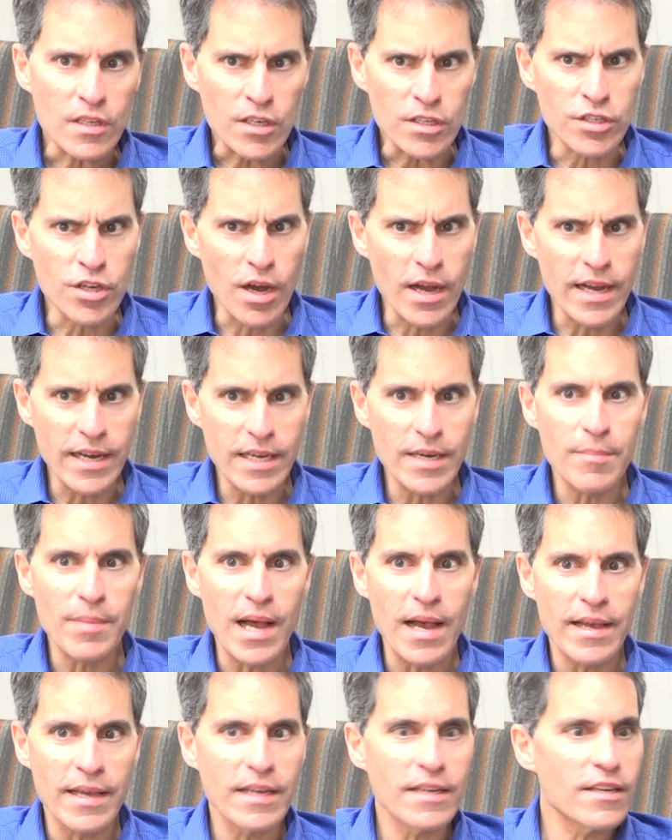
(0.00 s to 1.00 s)
no, I'm going to
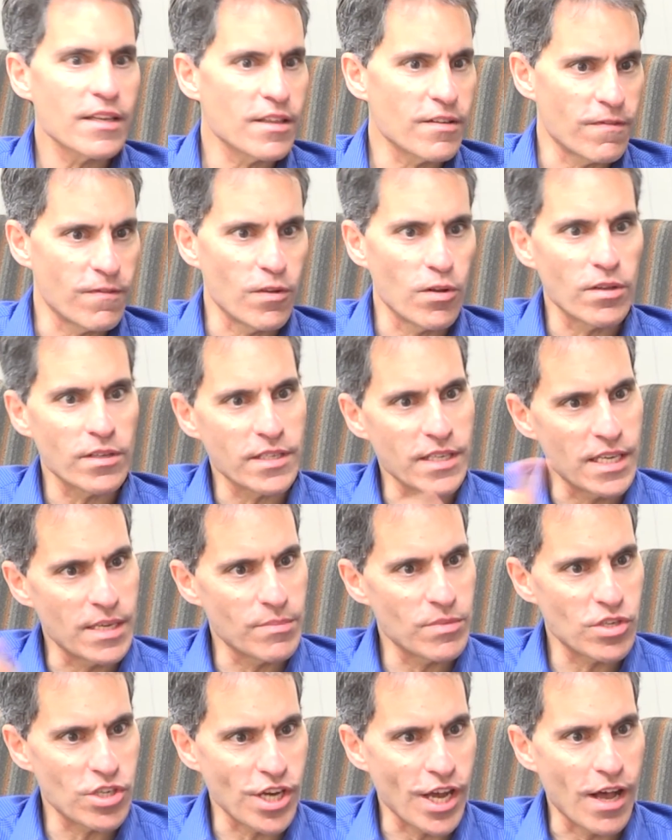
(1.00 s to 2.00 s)
buy into the full
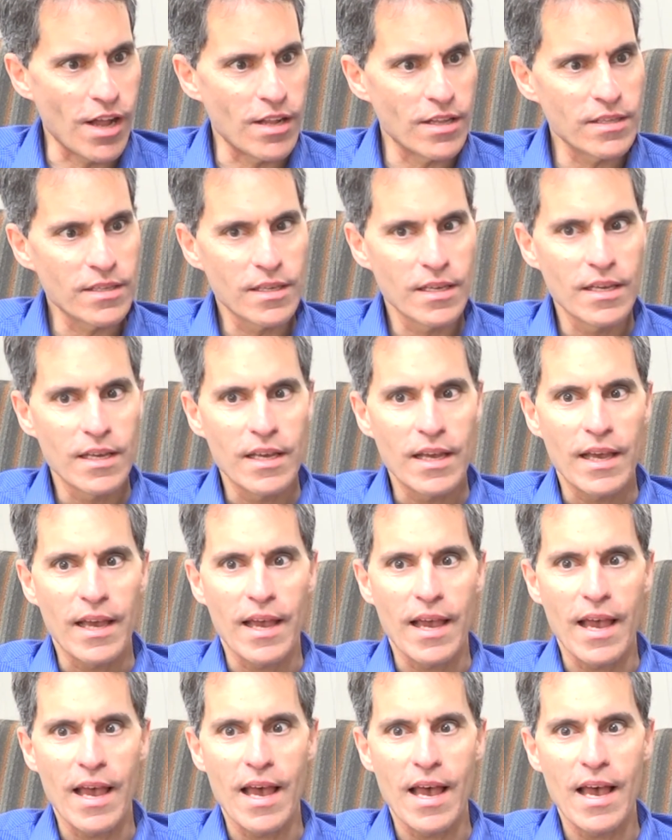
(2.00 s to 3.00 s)
team shell,
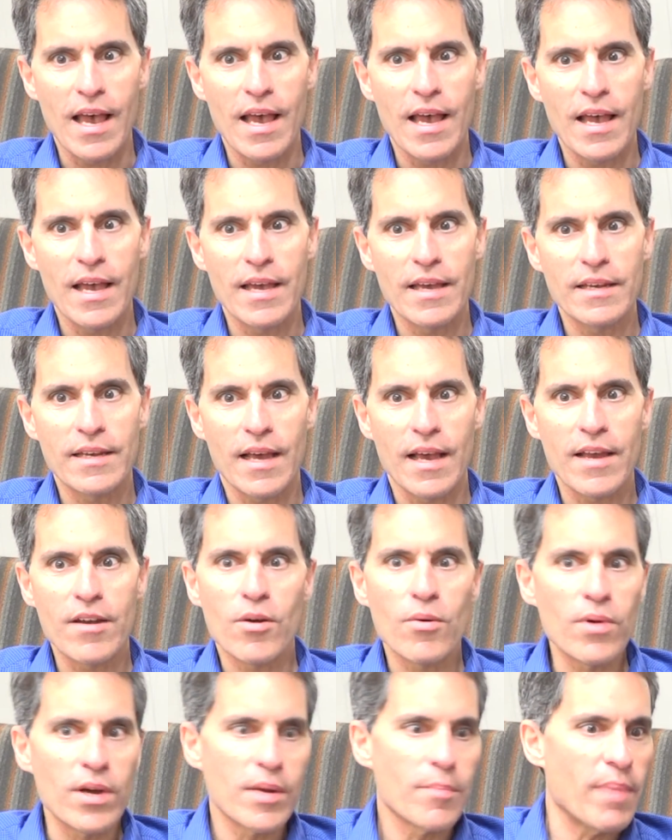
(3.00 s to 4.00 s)
and I
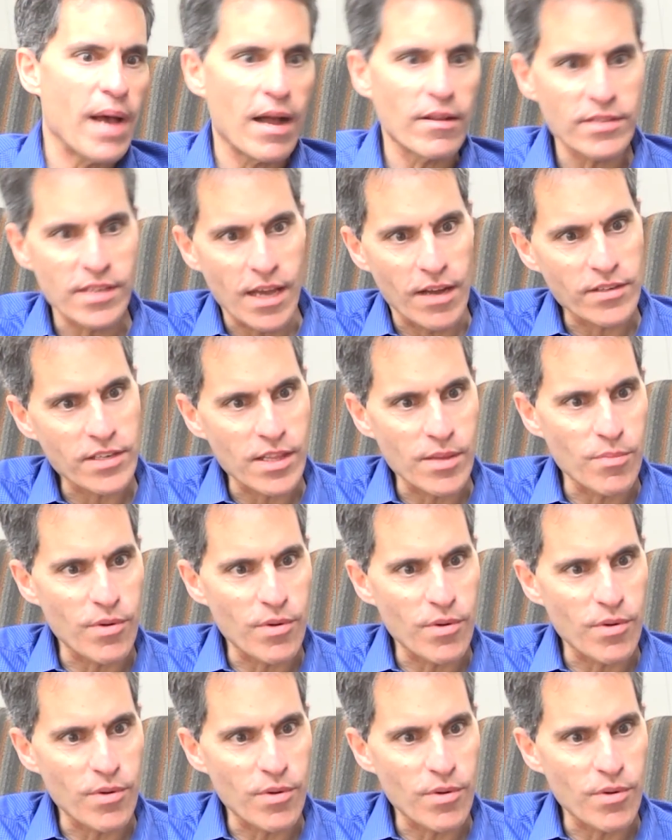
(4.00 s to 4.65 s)
don't want to bounce out to the